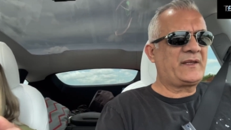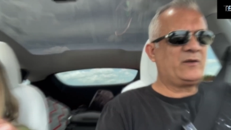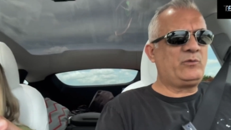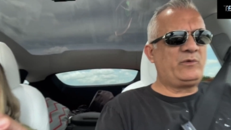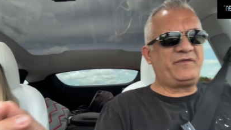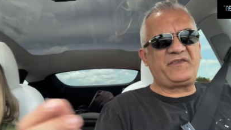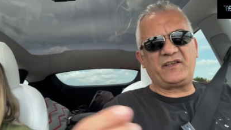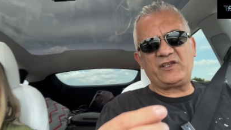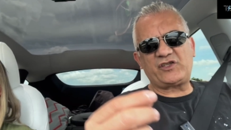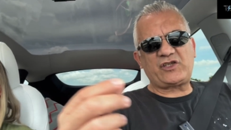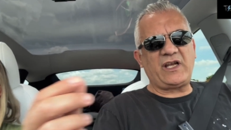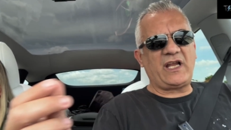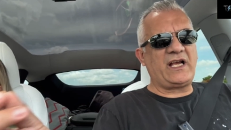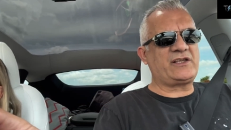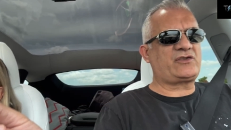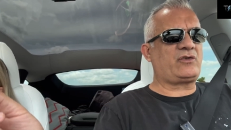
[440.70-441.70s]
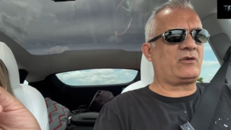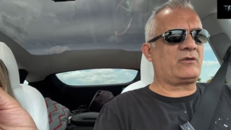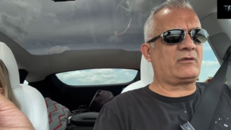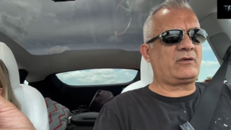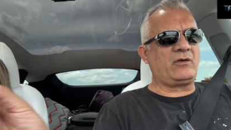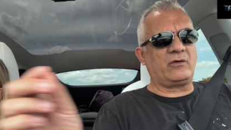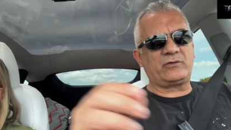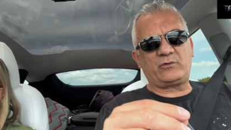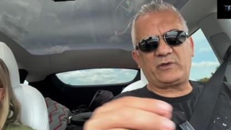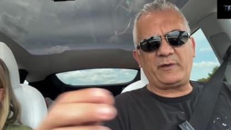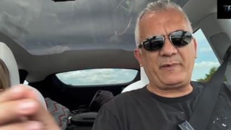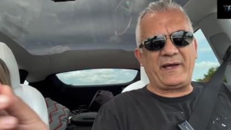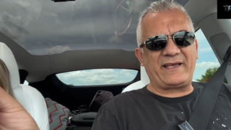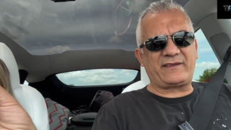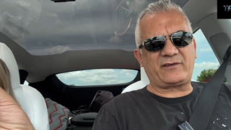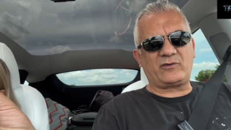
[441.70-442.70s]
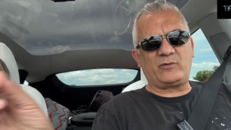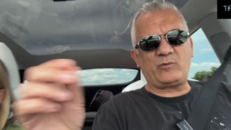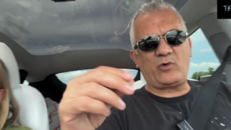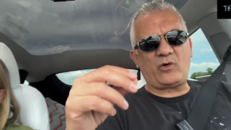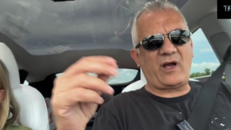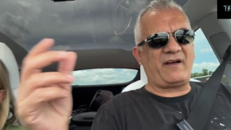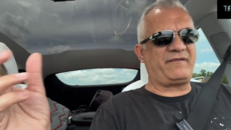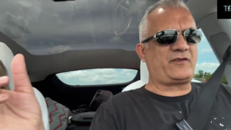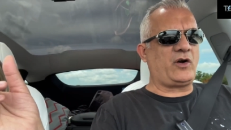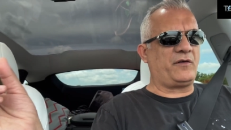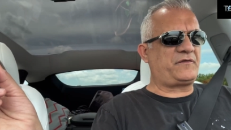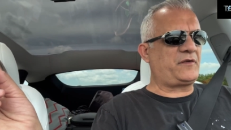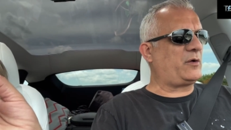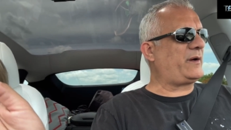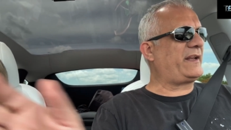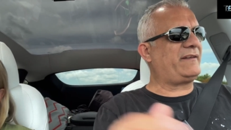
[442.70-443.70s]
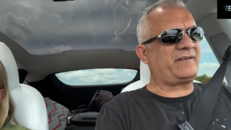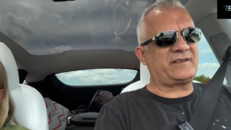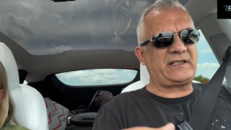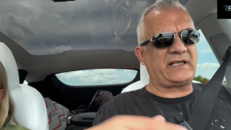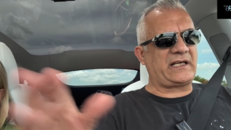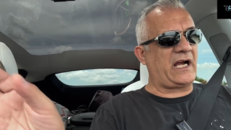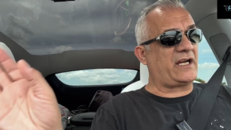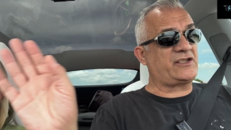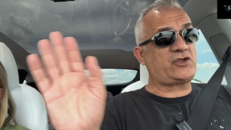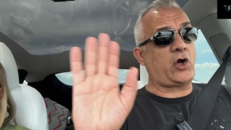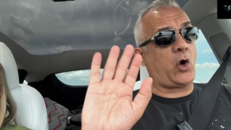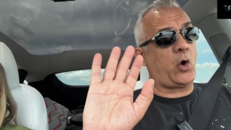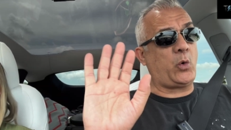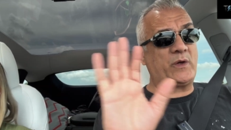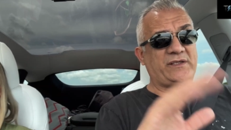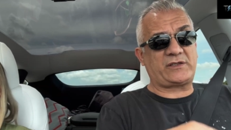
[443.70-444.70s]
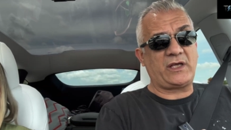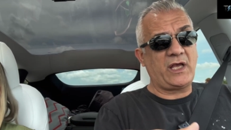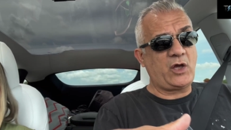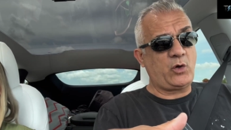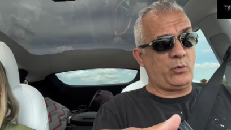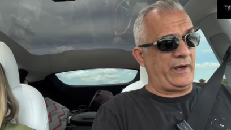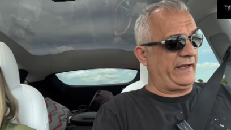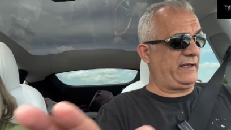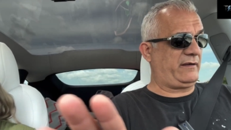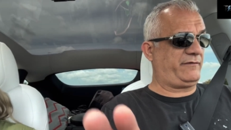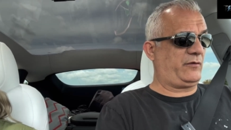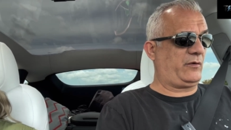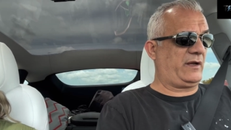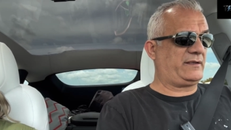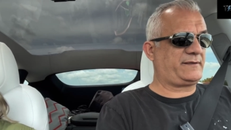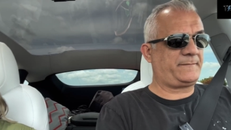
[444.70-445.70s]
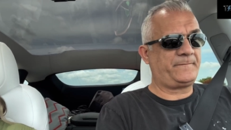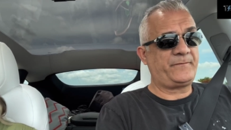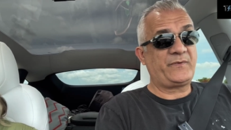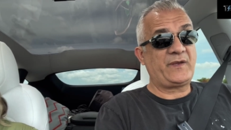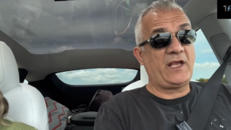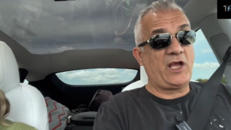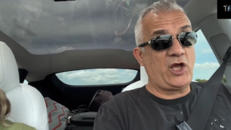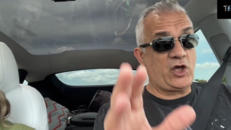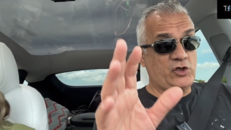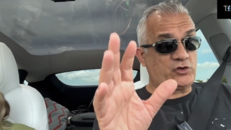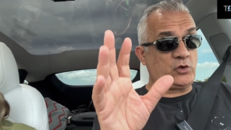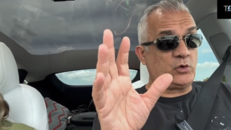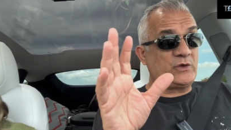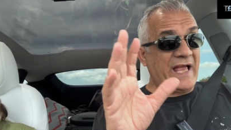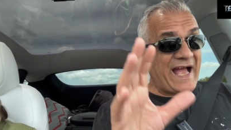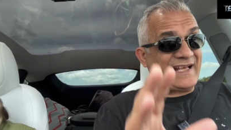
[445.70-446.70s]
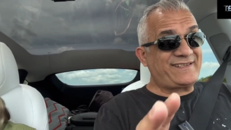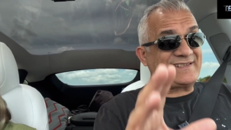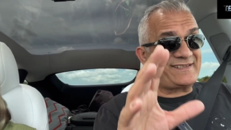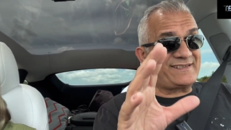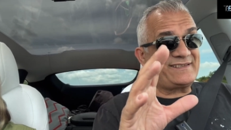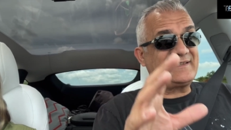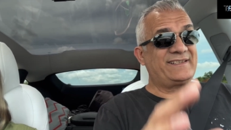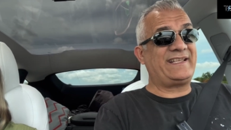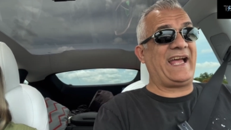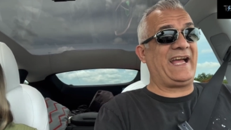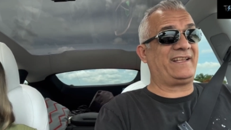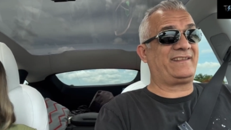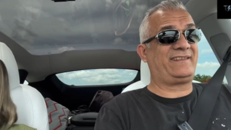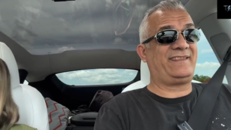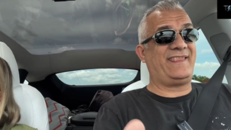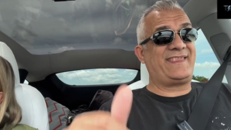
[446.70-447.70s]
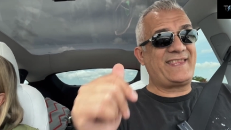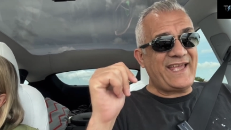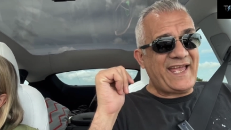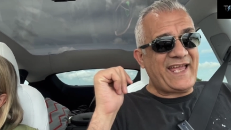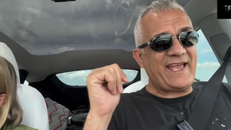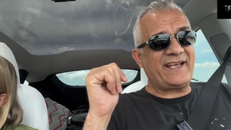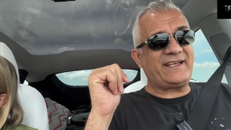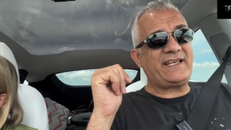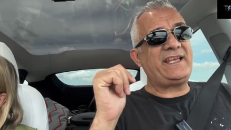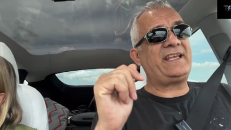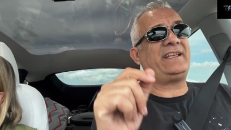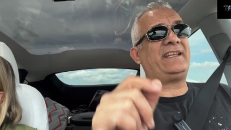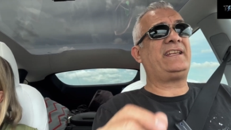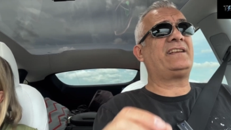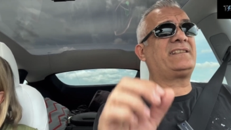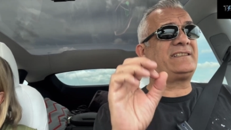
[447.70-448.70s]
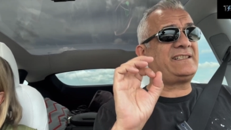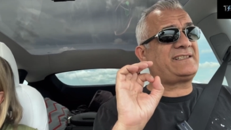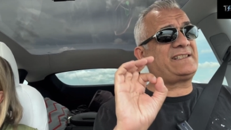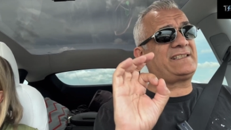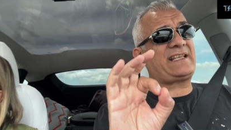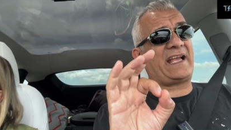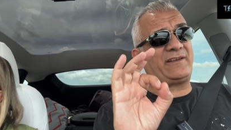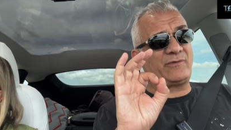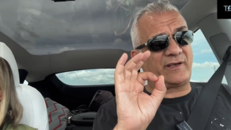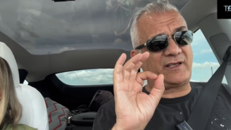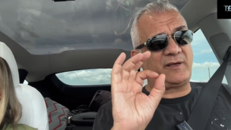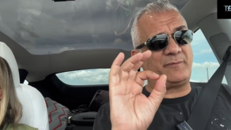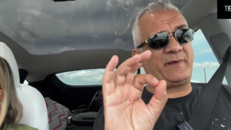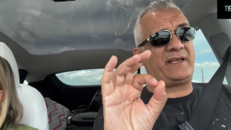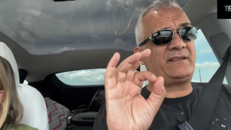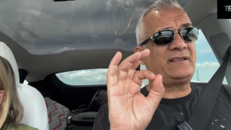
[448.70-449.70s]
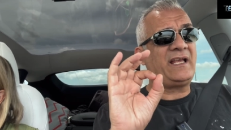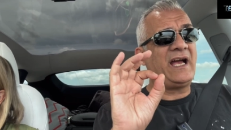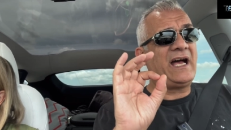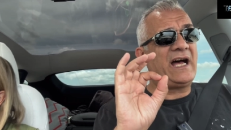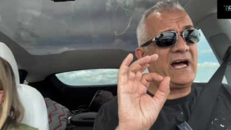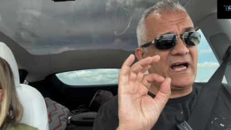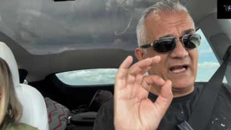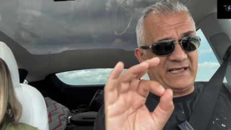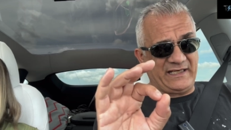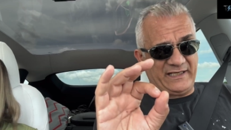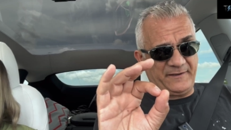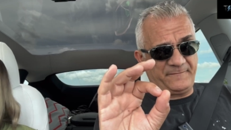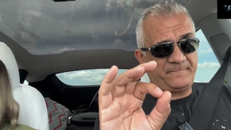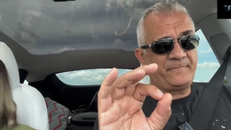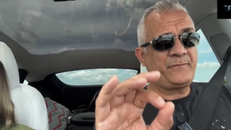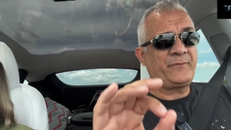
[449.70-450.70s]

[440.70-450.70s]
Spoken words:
we finish lunch or go to the bathroom or have coffee or whatever. The car is always waiting for us. So that's that. Then in here, this is I recommend highly.